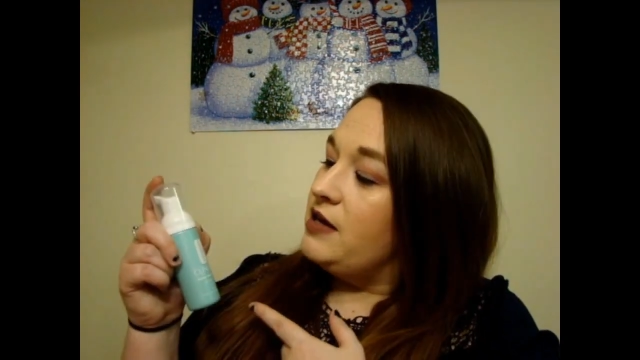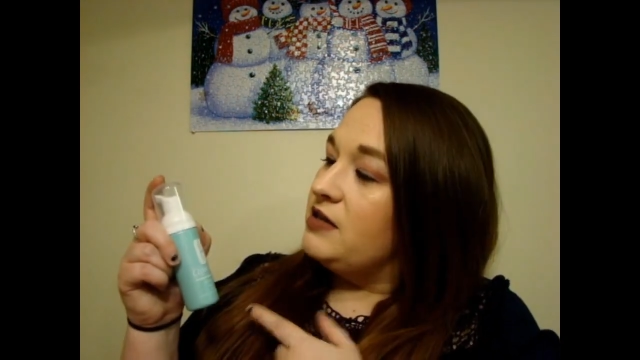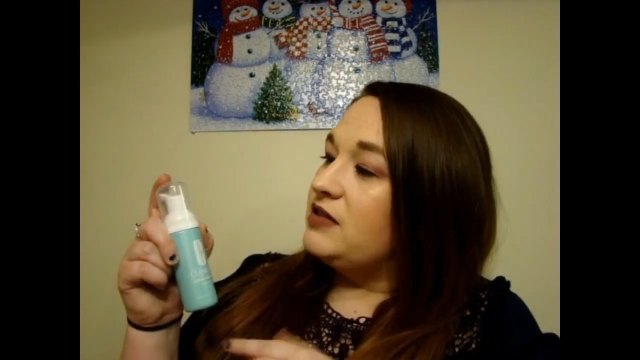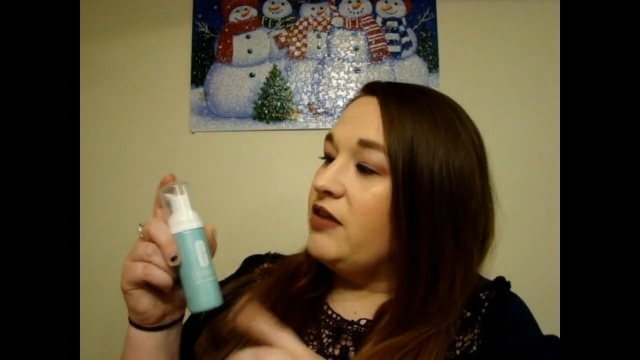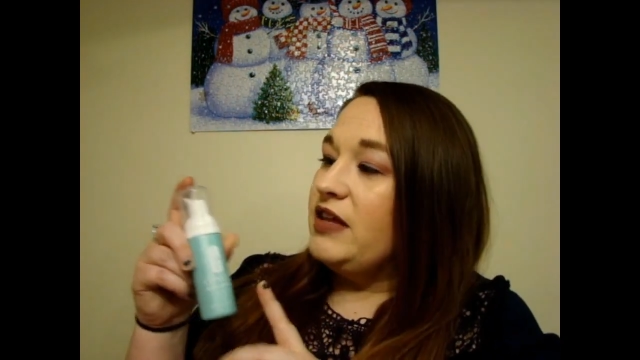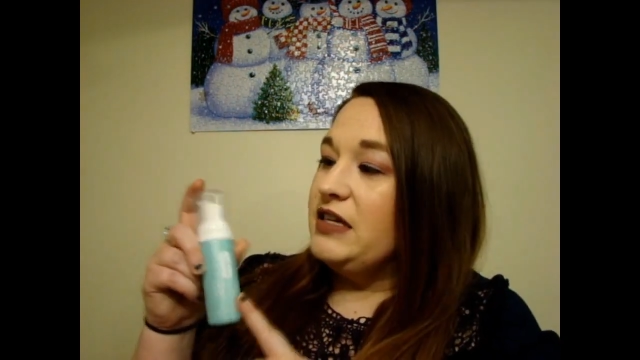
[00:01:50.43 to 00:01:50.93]

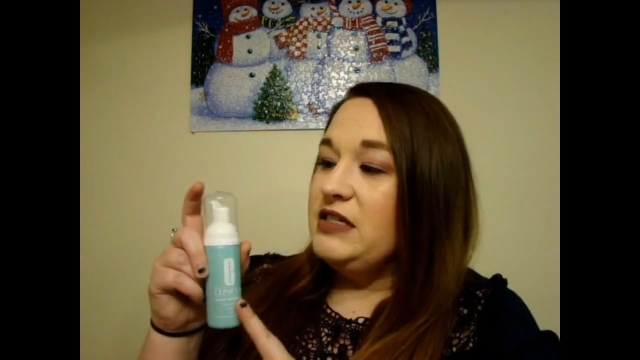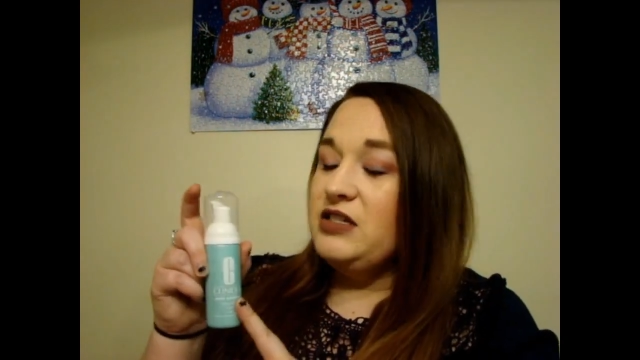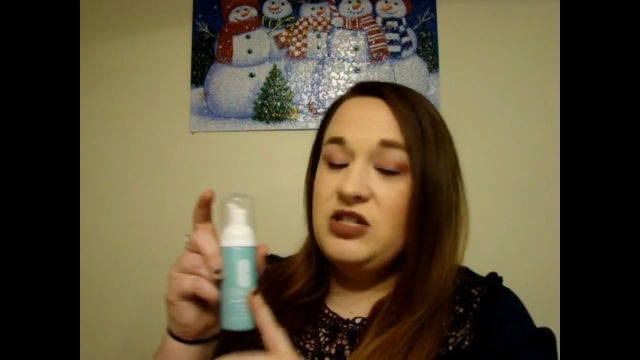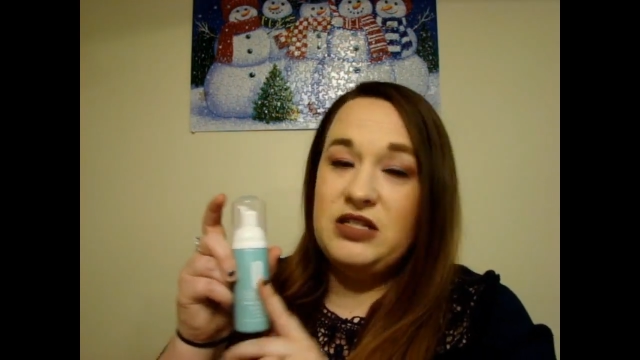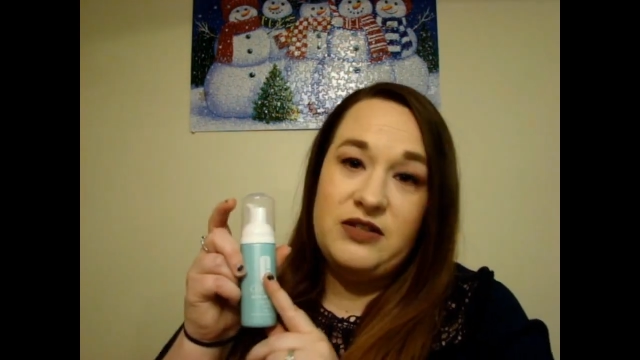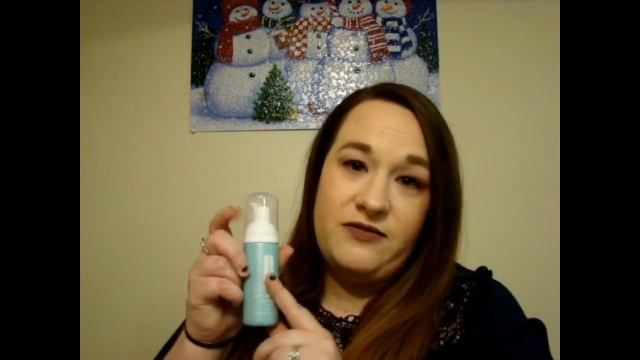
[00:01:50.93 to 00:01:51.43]
So this is
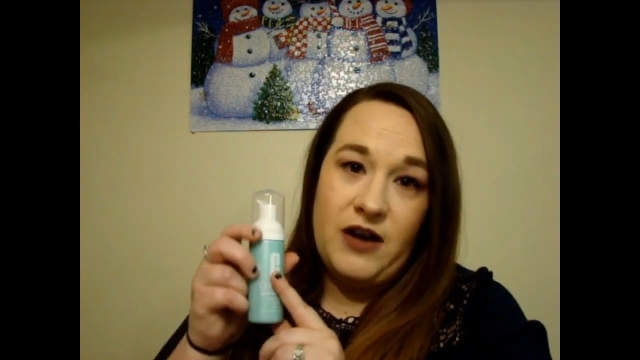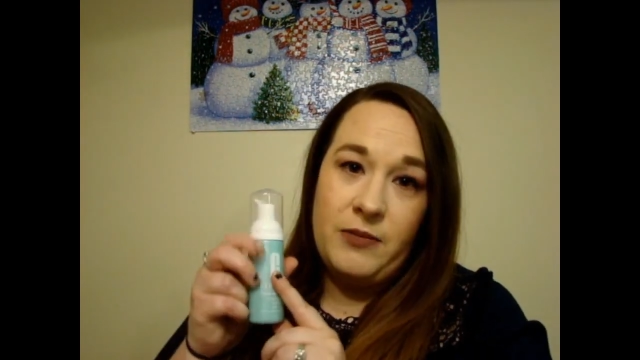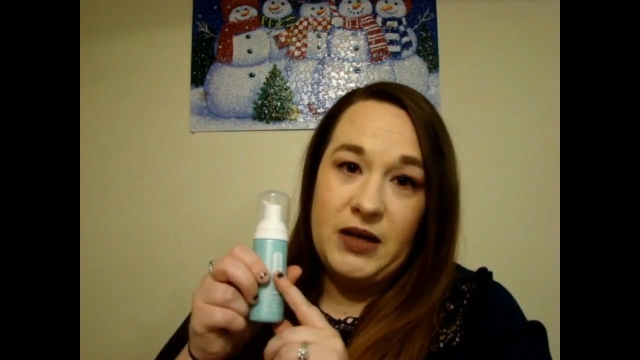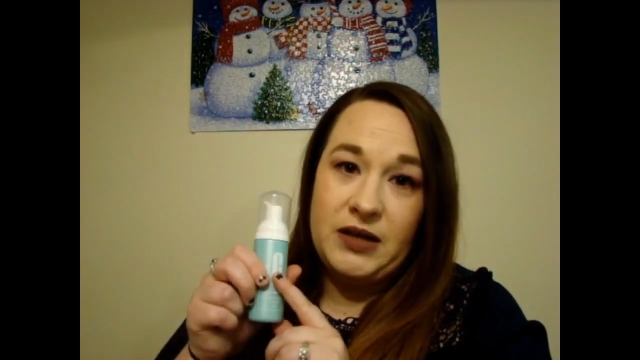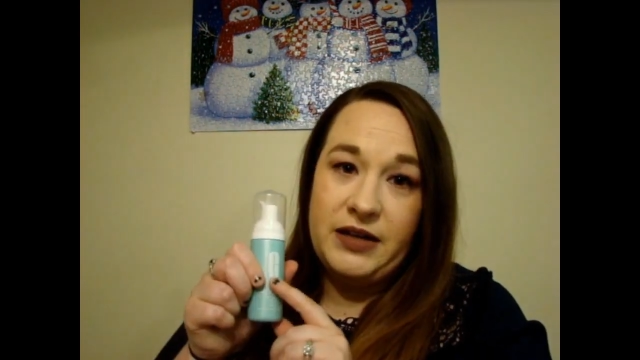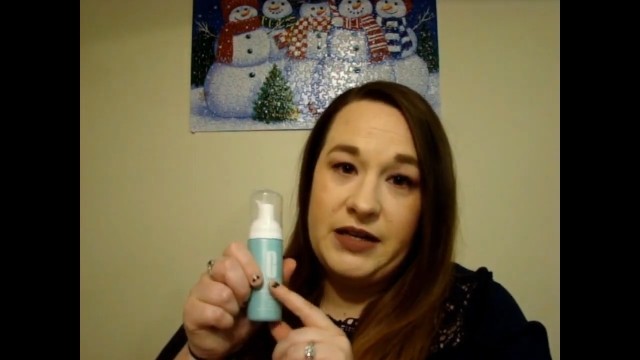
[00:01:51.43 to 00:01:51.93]
just a
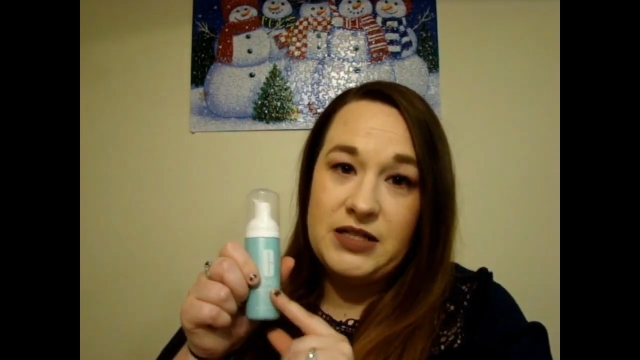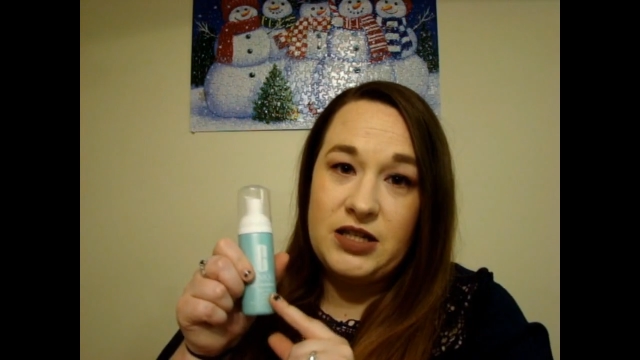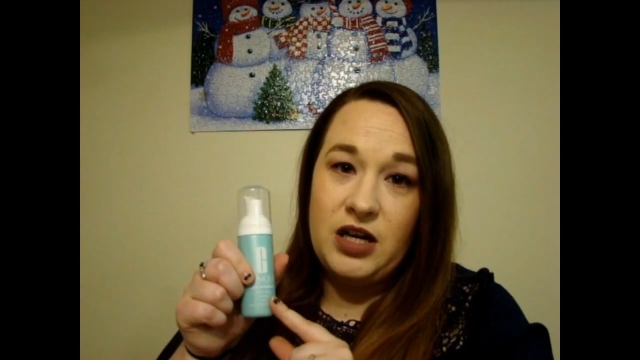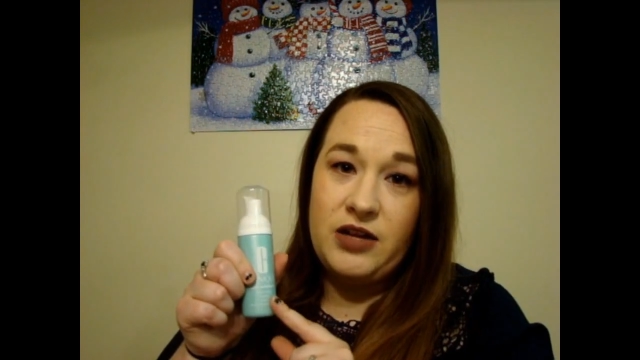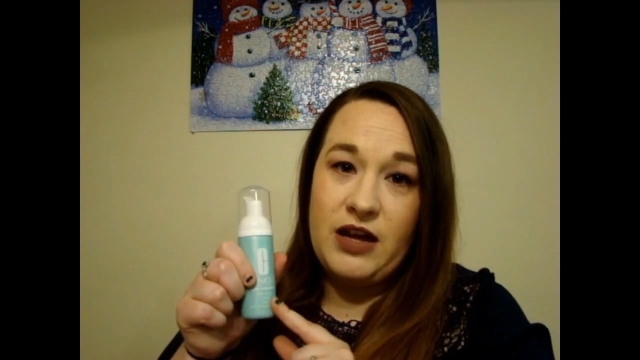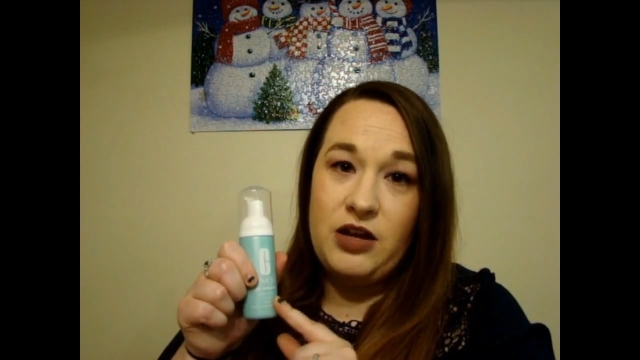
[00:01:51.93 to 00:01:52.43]
foaming
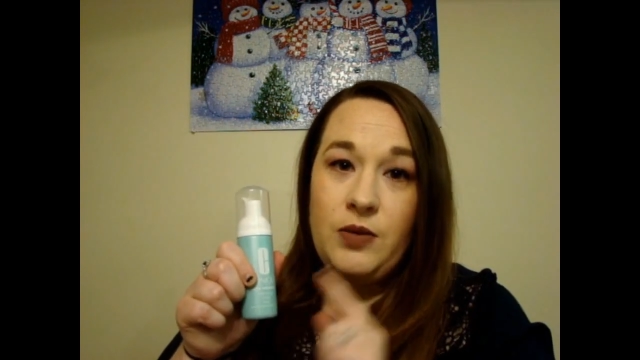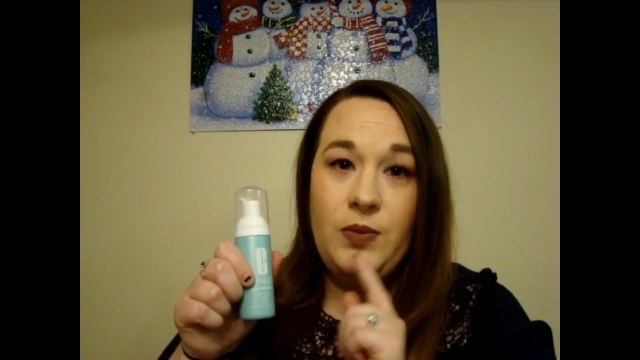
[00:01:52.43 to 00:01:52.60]
cleanser that you